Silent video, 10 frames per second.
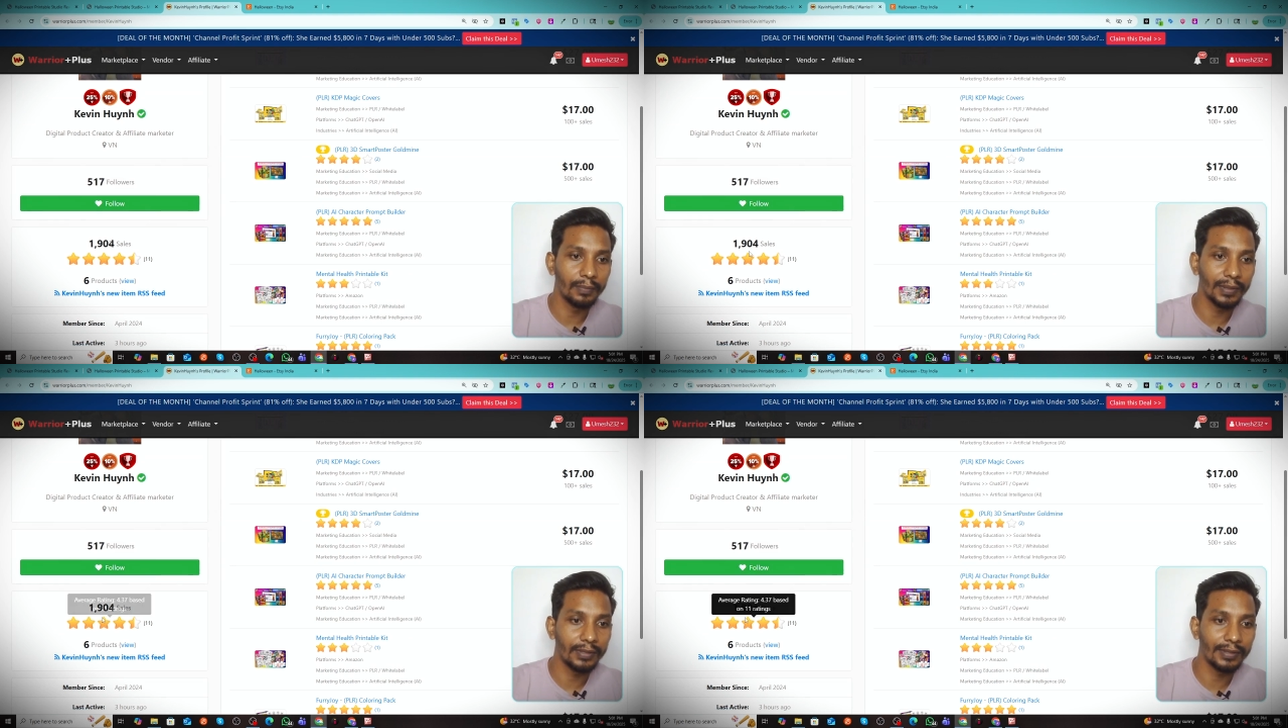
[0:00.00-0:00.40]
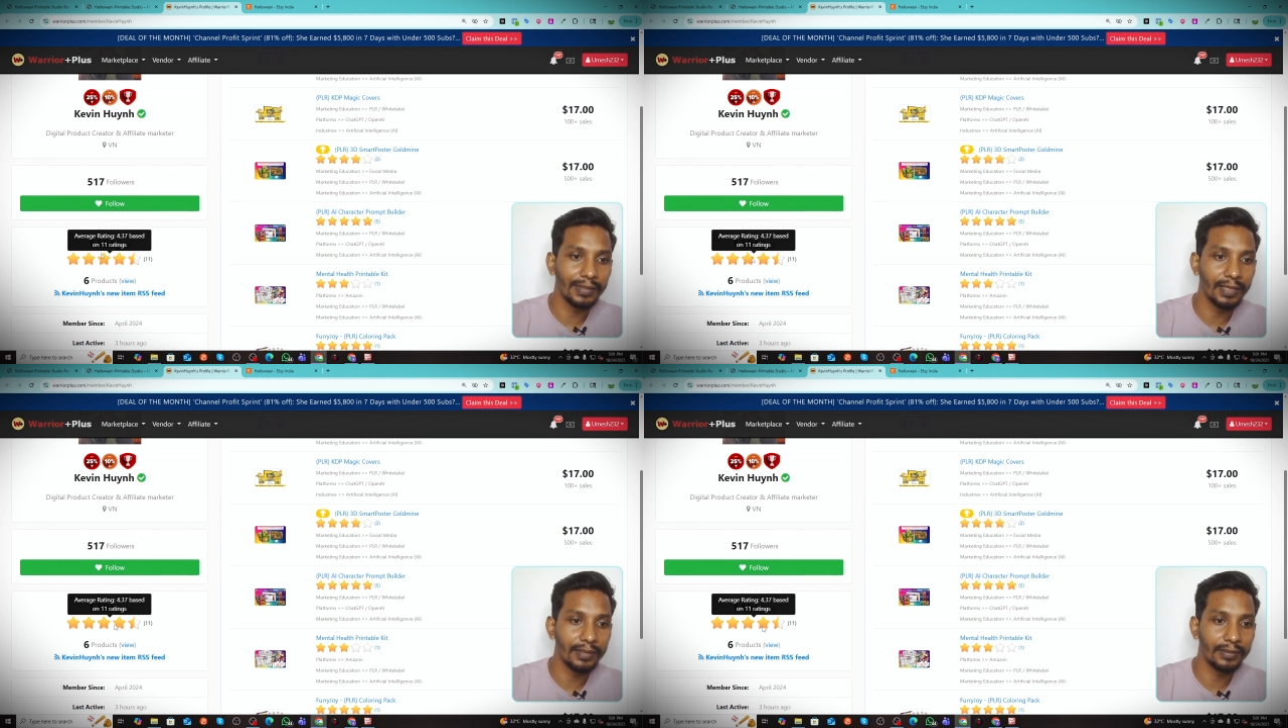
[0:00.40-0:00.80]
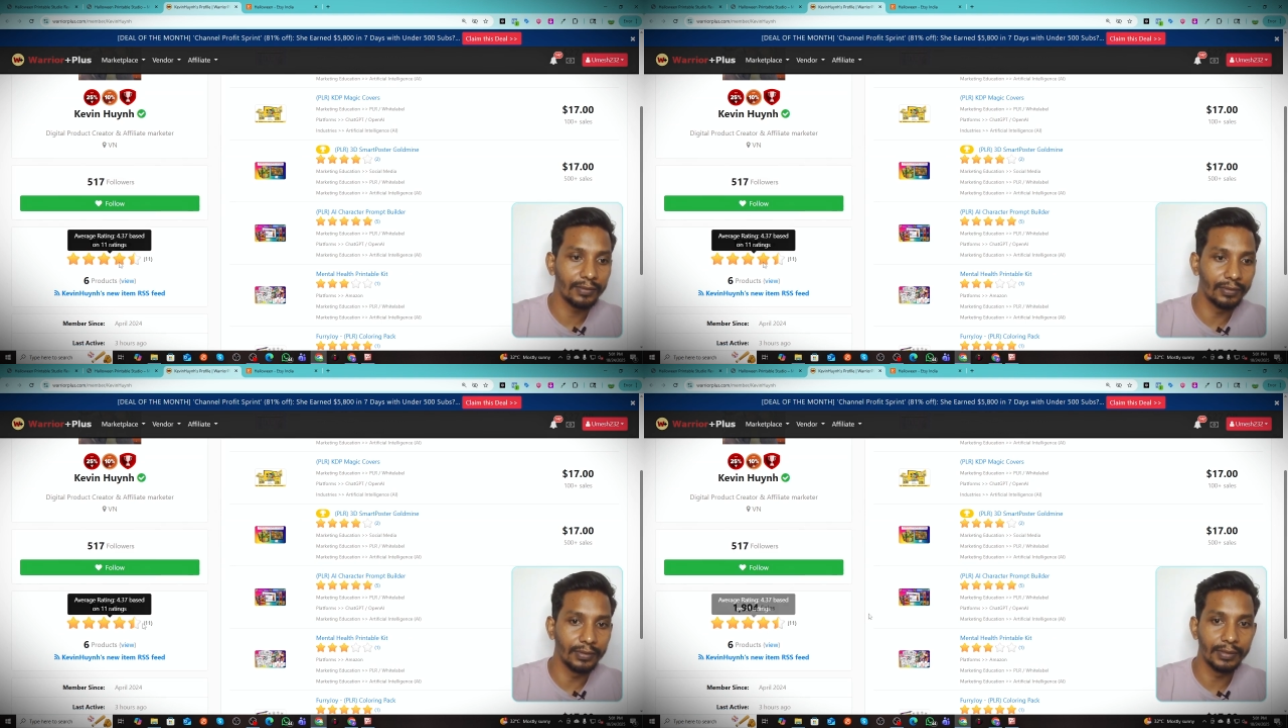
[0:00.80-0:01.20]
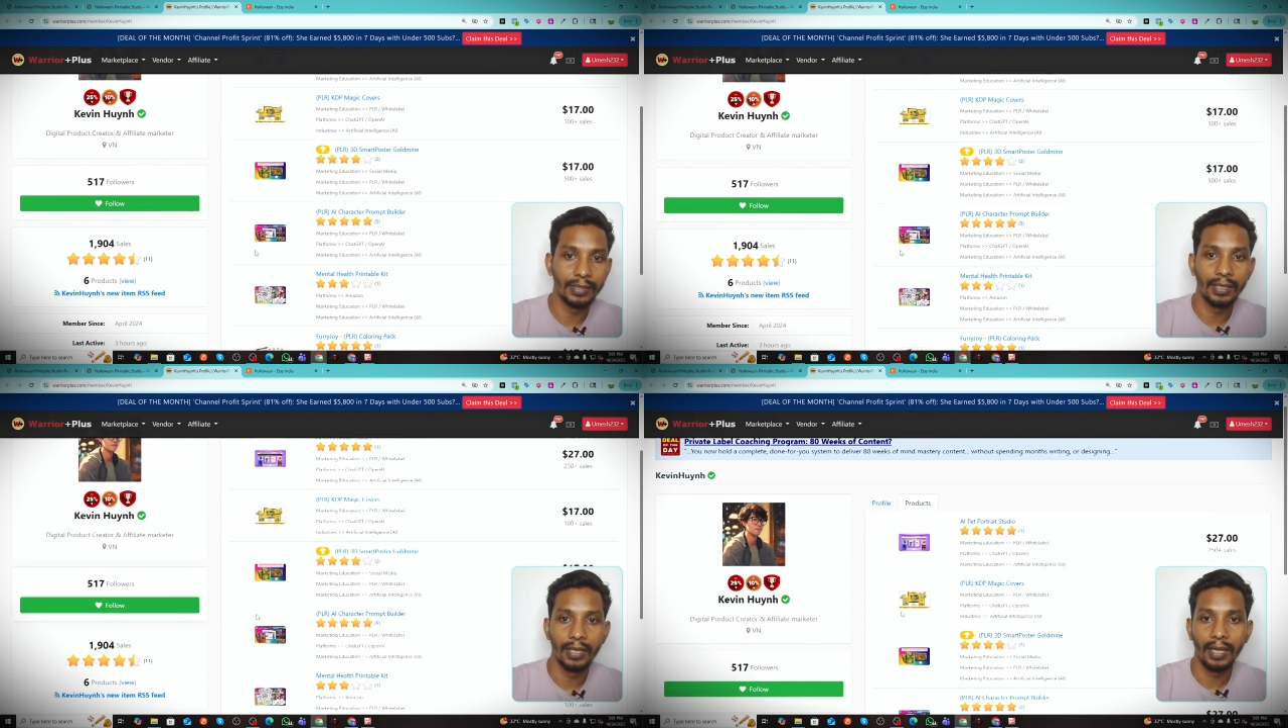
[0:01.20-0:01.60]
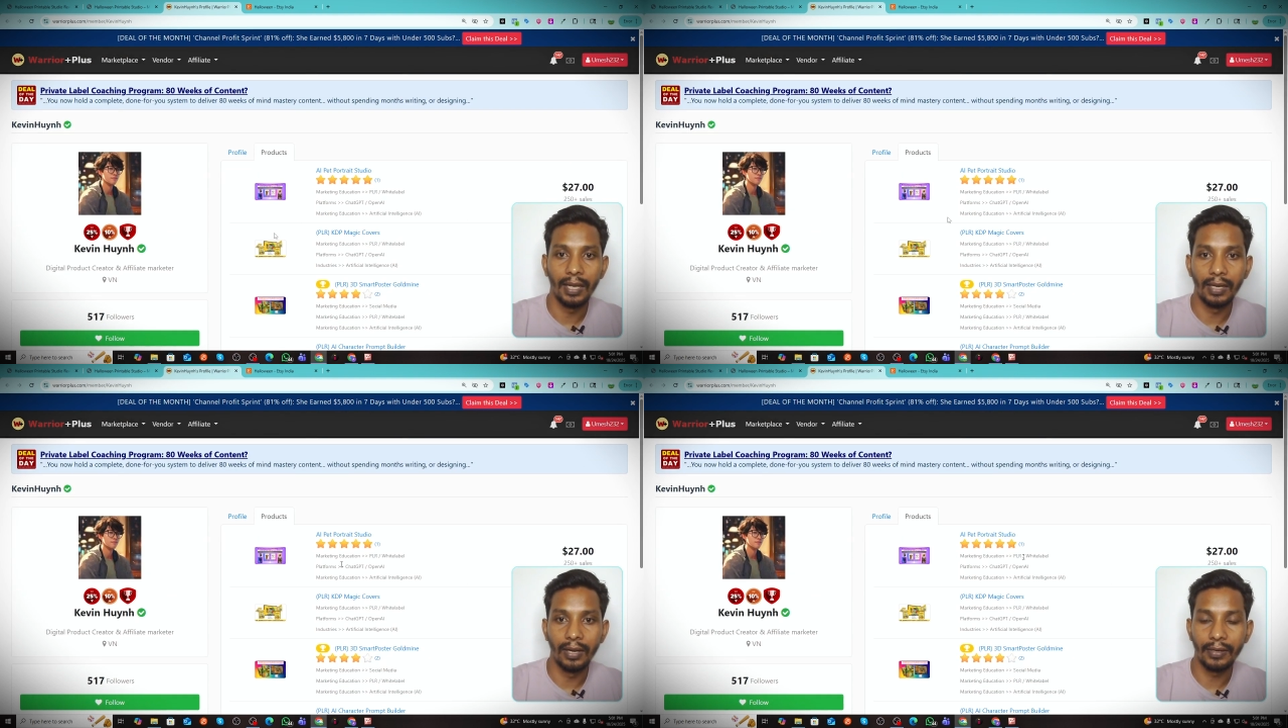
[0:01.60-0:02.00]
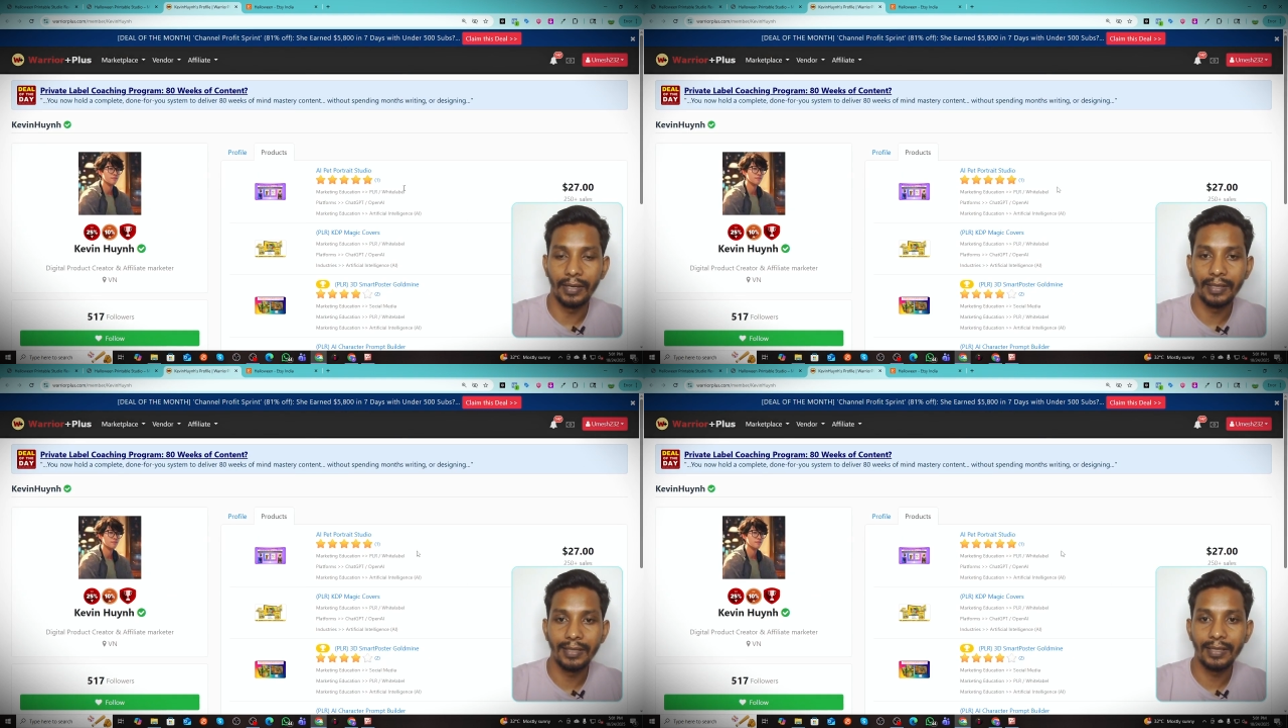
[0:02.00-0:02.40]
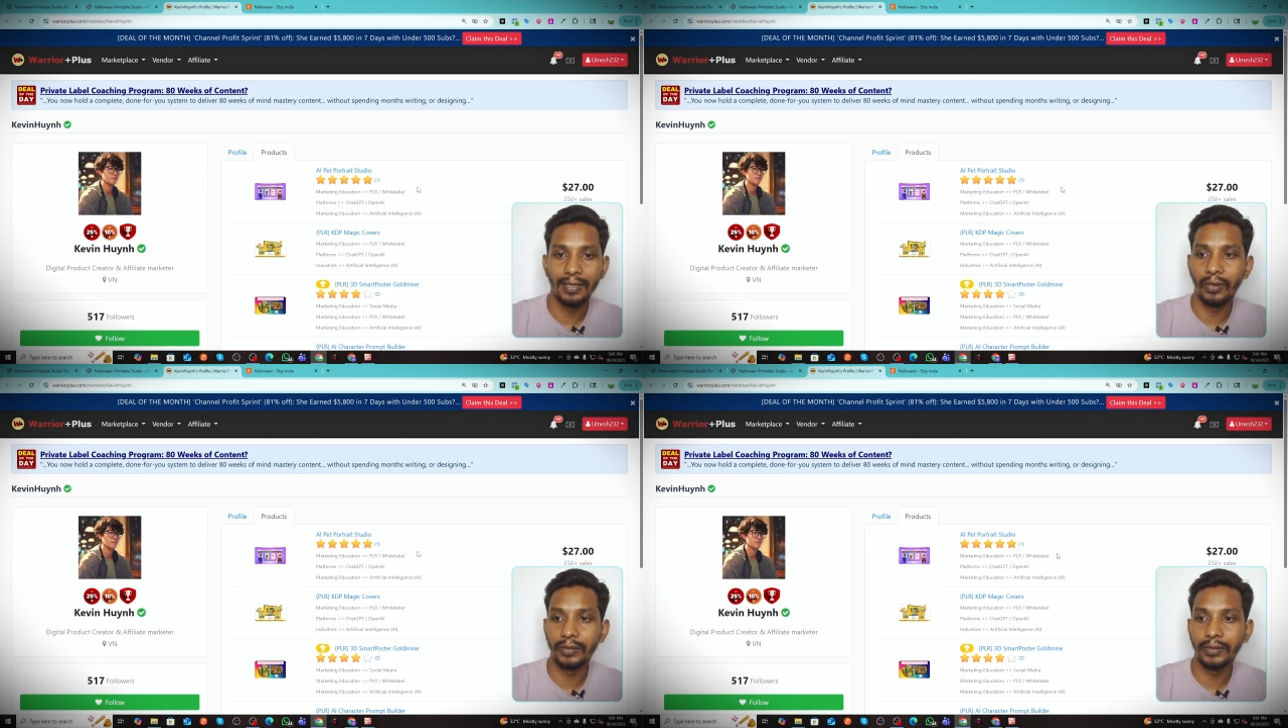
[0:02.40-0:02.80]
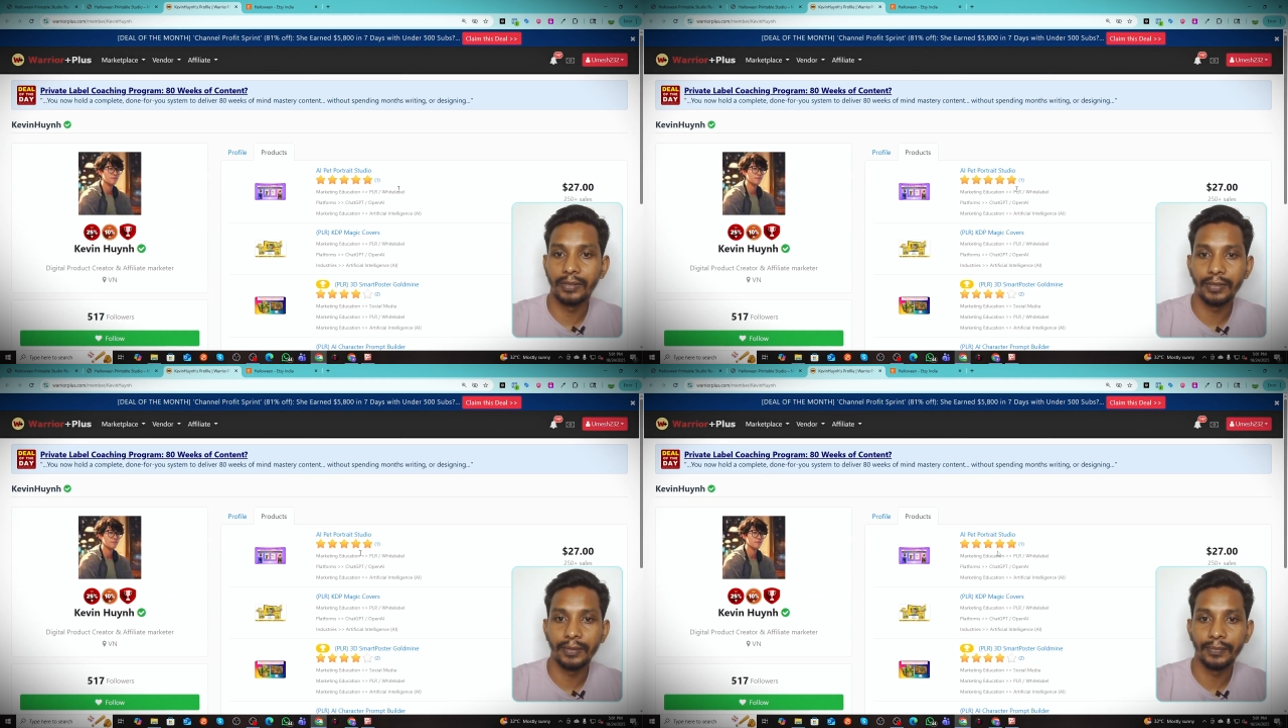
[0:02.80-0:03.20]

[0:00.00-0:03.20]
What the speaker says: but sale is good, and already he launched